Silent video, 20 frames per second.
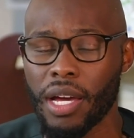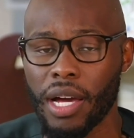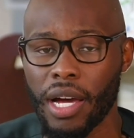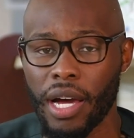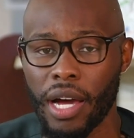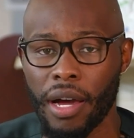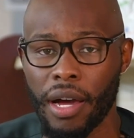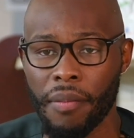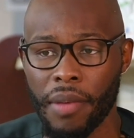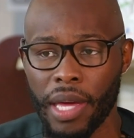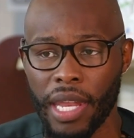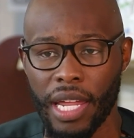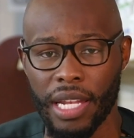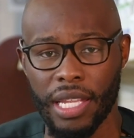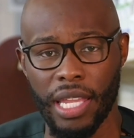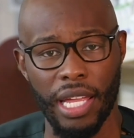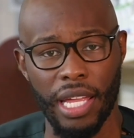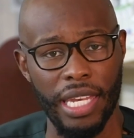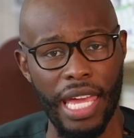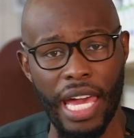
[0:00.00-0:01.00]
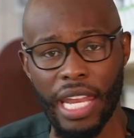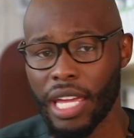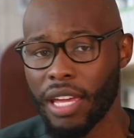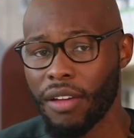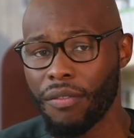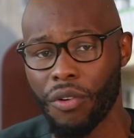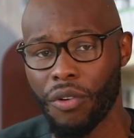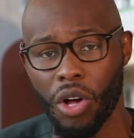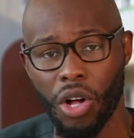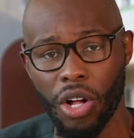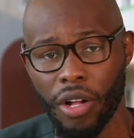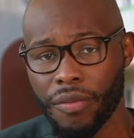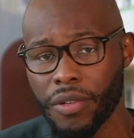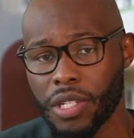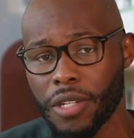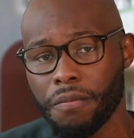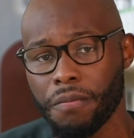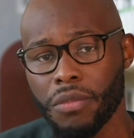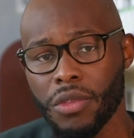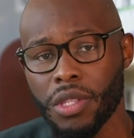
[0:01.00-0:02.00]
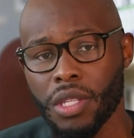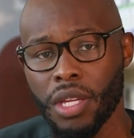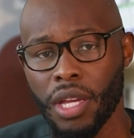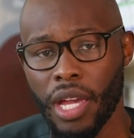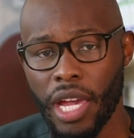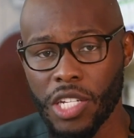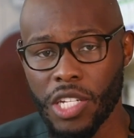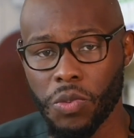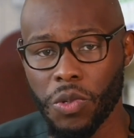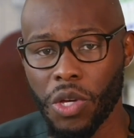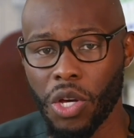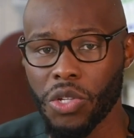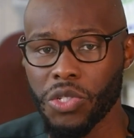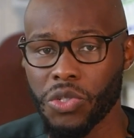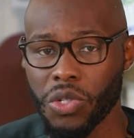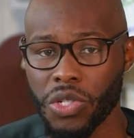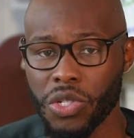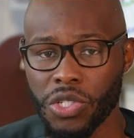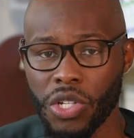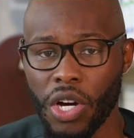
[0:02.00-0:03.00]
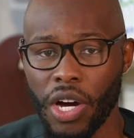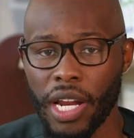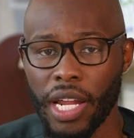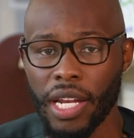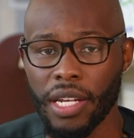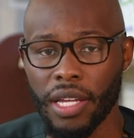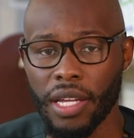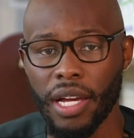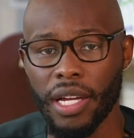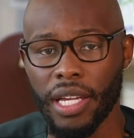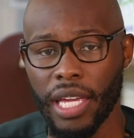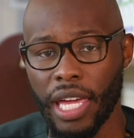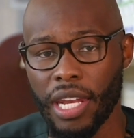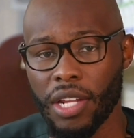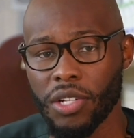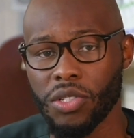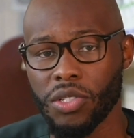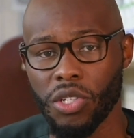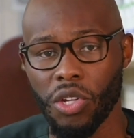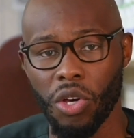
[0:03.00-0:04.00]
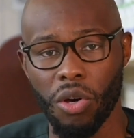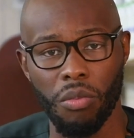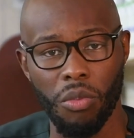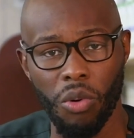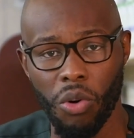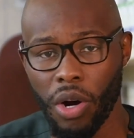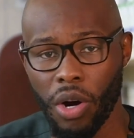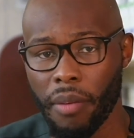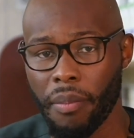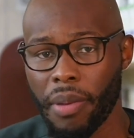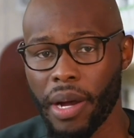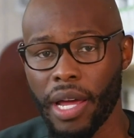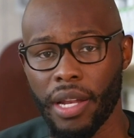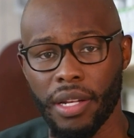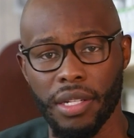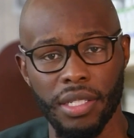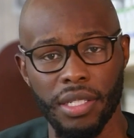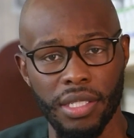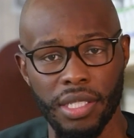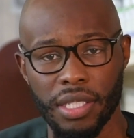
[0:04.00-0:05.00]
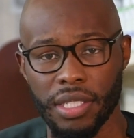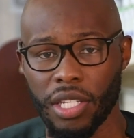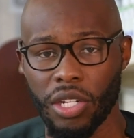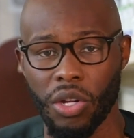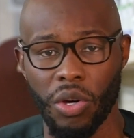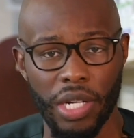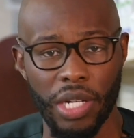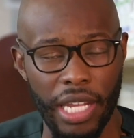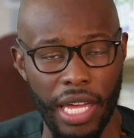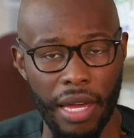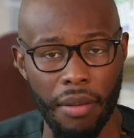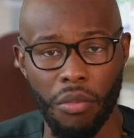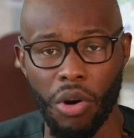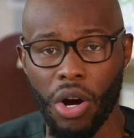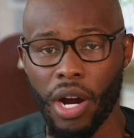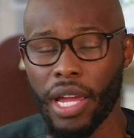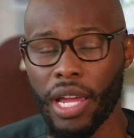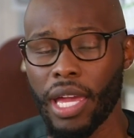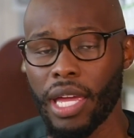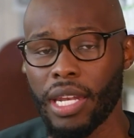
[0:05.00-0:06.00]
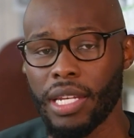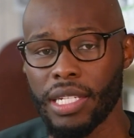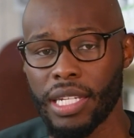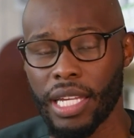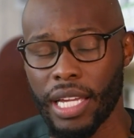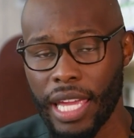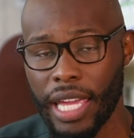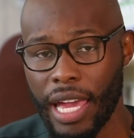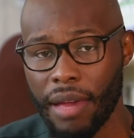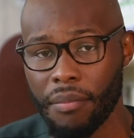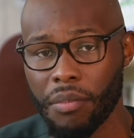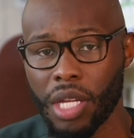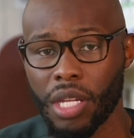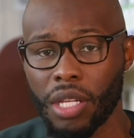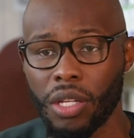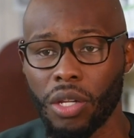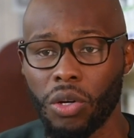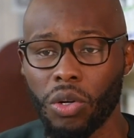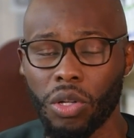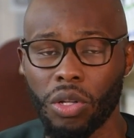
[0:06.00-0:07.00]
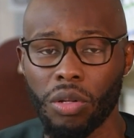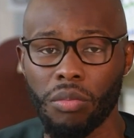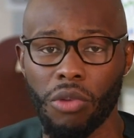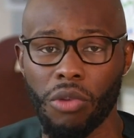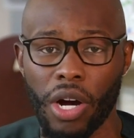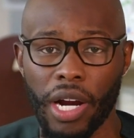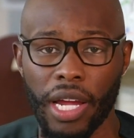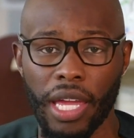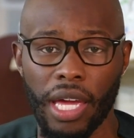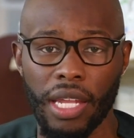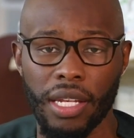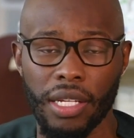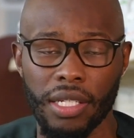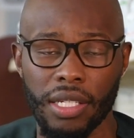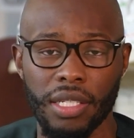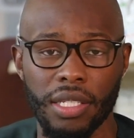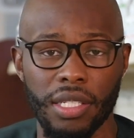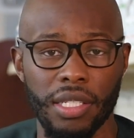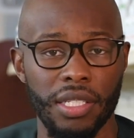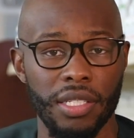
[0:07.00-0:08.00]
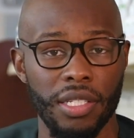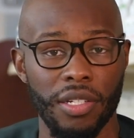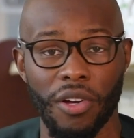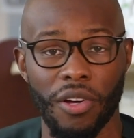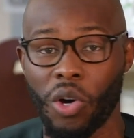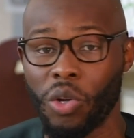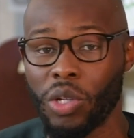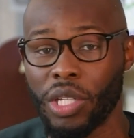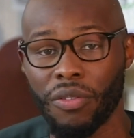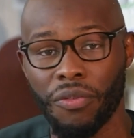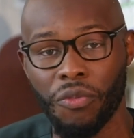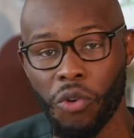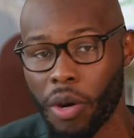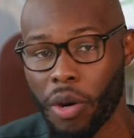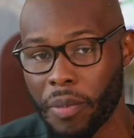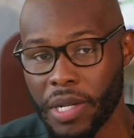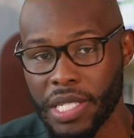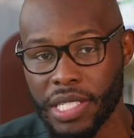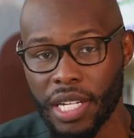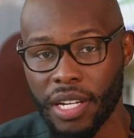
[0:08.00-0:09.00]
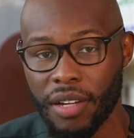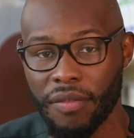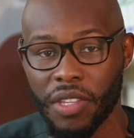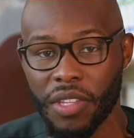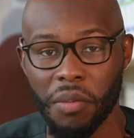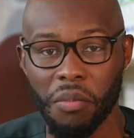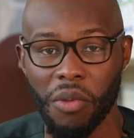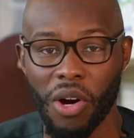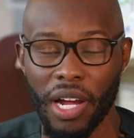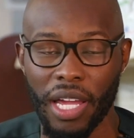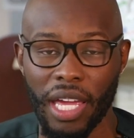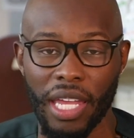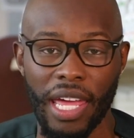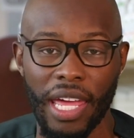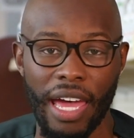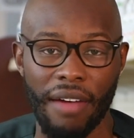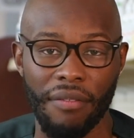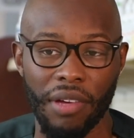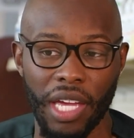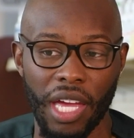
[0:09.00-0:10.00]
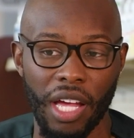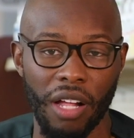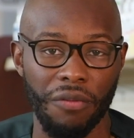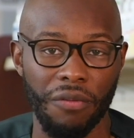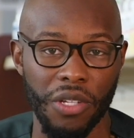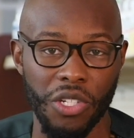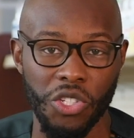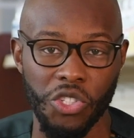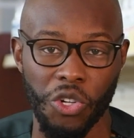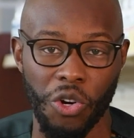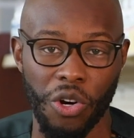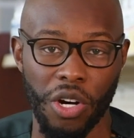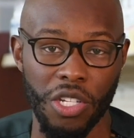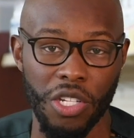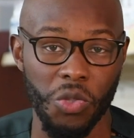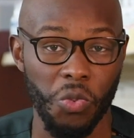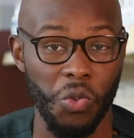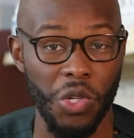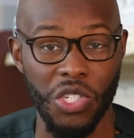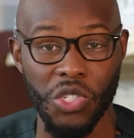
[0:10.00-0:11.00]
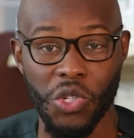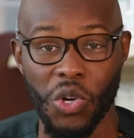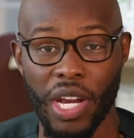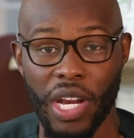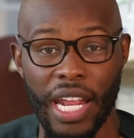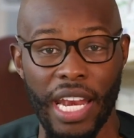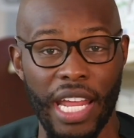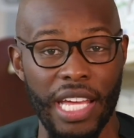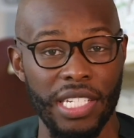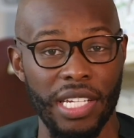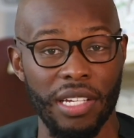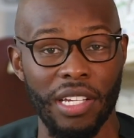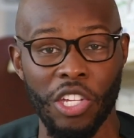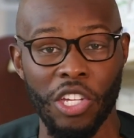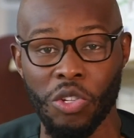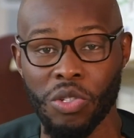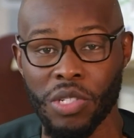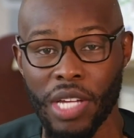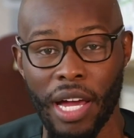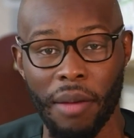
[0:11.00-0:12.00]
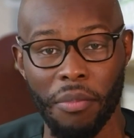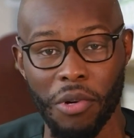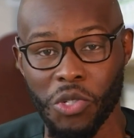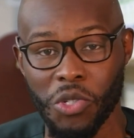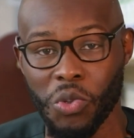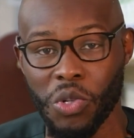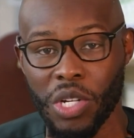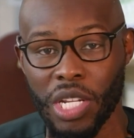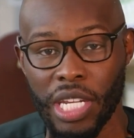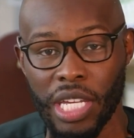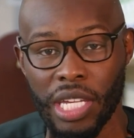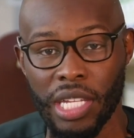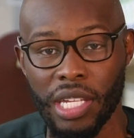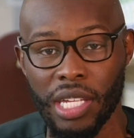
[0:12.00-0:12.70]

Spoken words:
And I think that evolved as we also started getting to know more about, their market, the Gambian local market. Only 4% of the market having health insurance. We saw that as a huge opportunity.